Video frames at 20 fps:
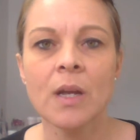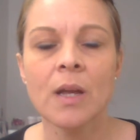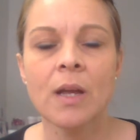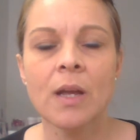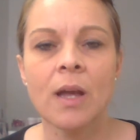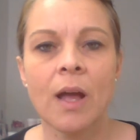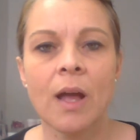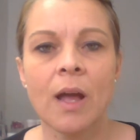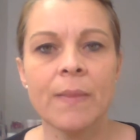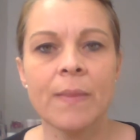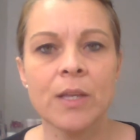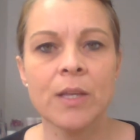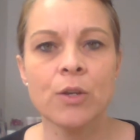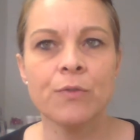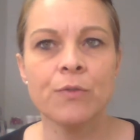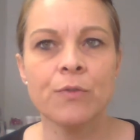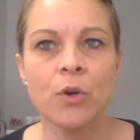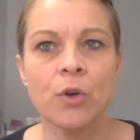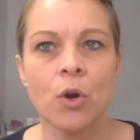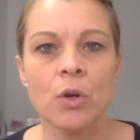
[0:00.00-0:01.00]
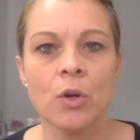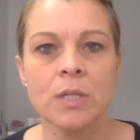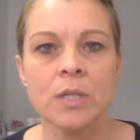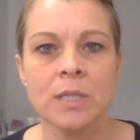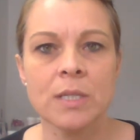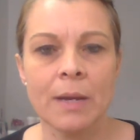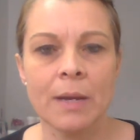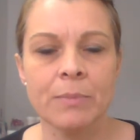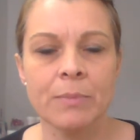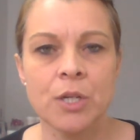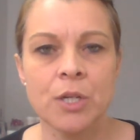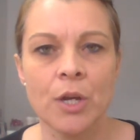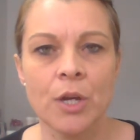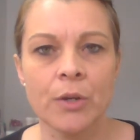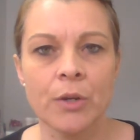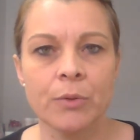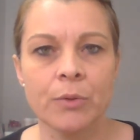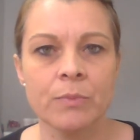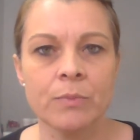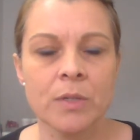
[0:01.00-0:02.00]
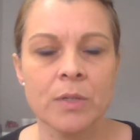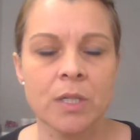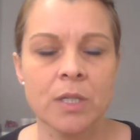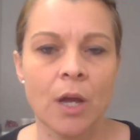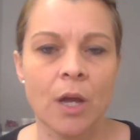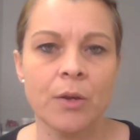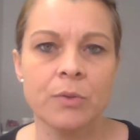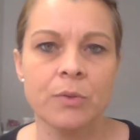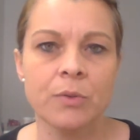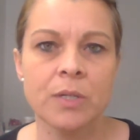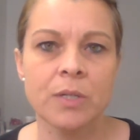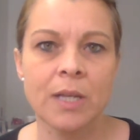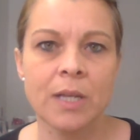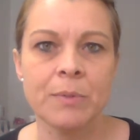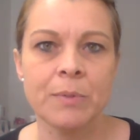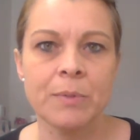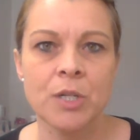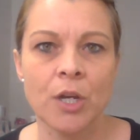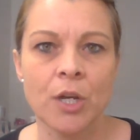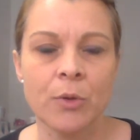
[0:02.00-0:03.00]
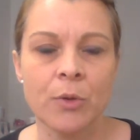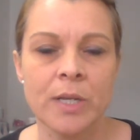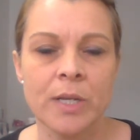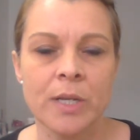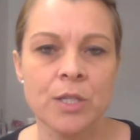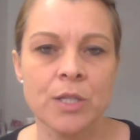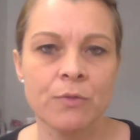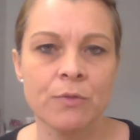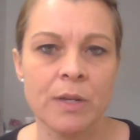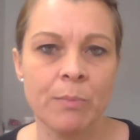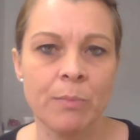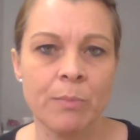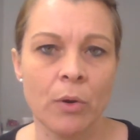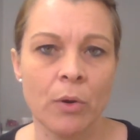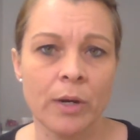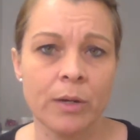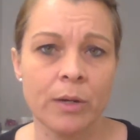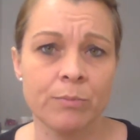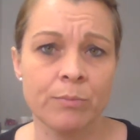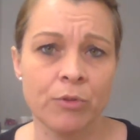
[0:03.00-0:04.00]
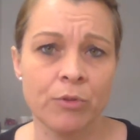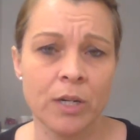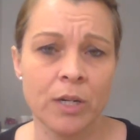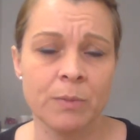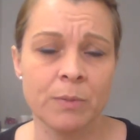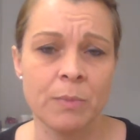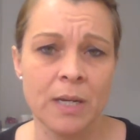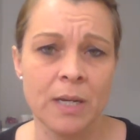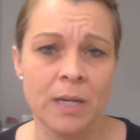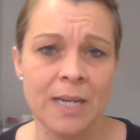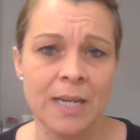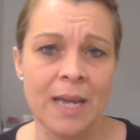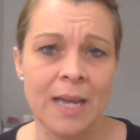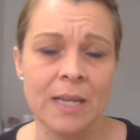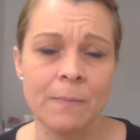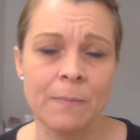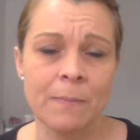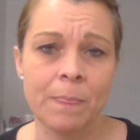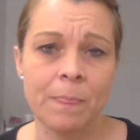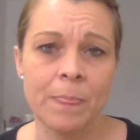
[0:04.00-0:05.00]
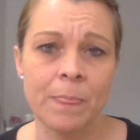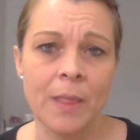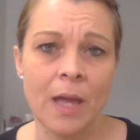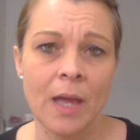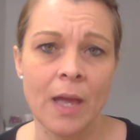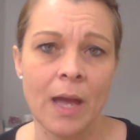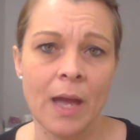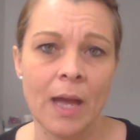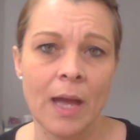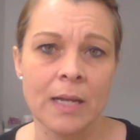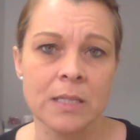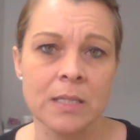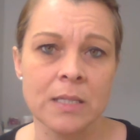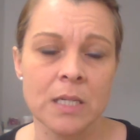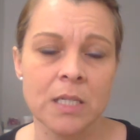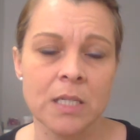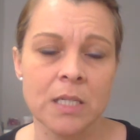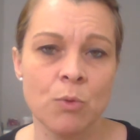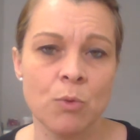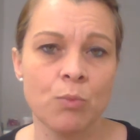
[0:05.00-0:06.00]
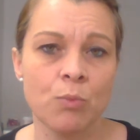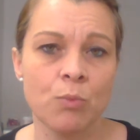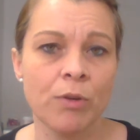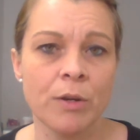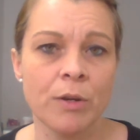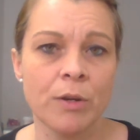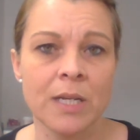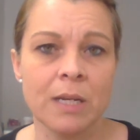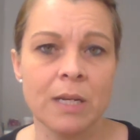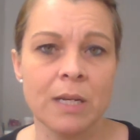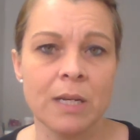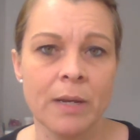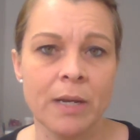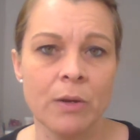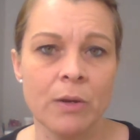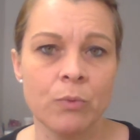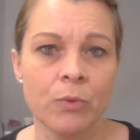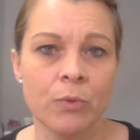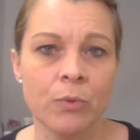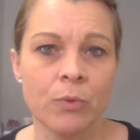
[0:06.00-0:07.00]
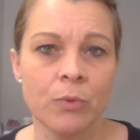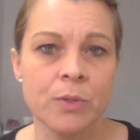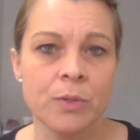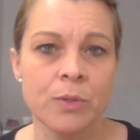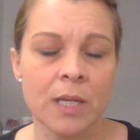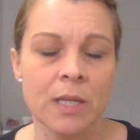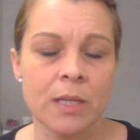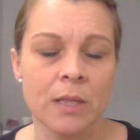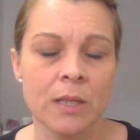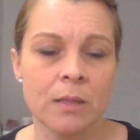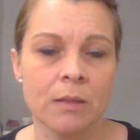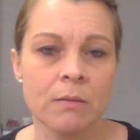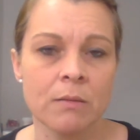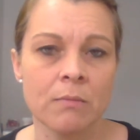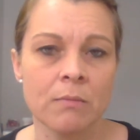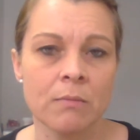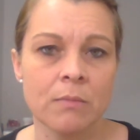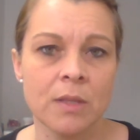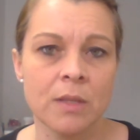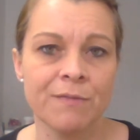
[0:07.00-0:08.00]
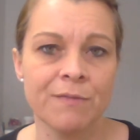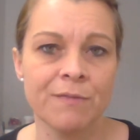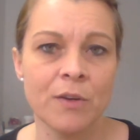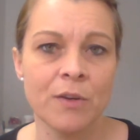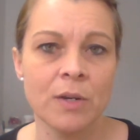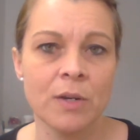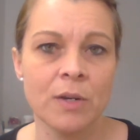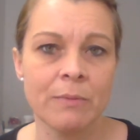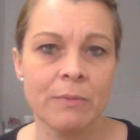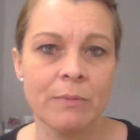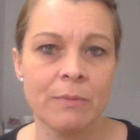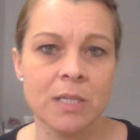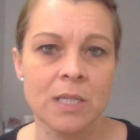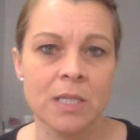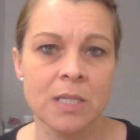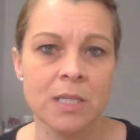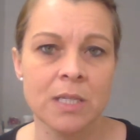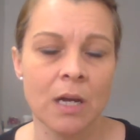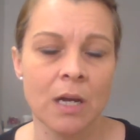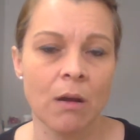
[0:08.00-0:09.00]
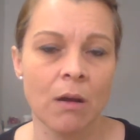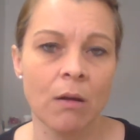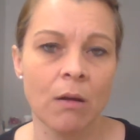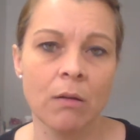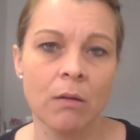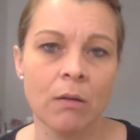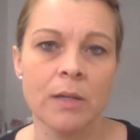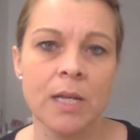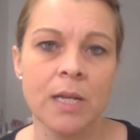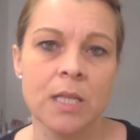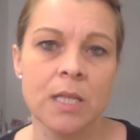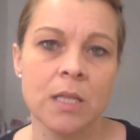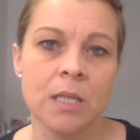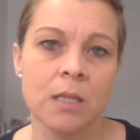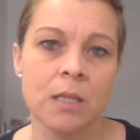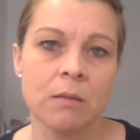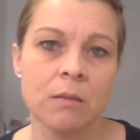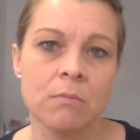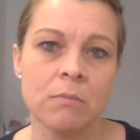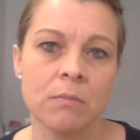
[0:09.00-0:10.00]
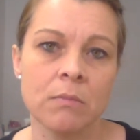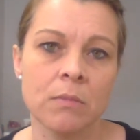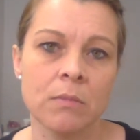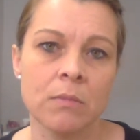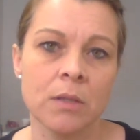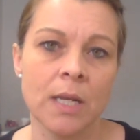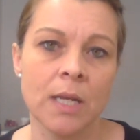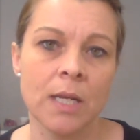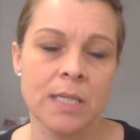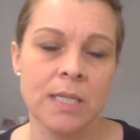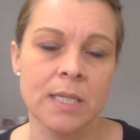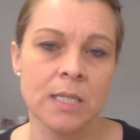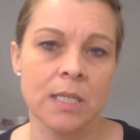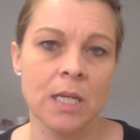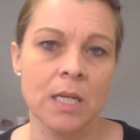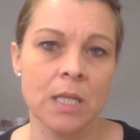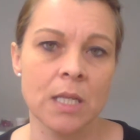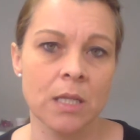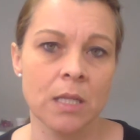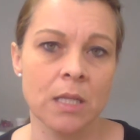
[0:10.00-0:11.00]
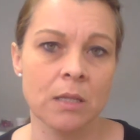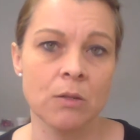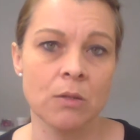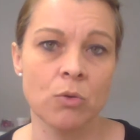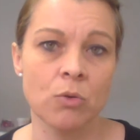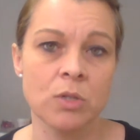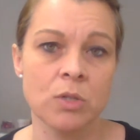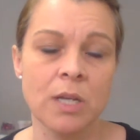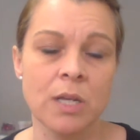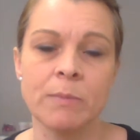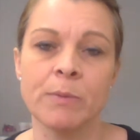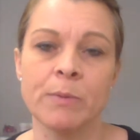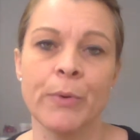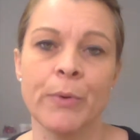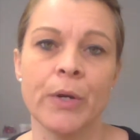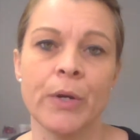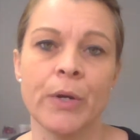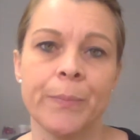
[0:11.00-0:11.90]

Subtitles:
And then you've got step 2. So step 2 is 3 products per day and a small protein meal using the food allowances that are in the list in your steps book.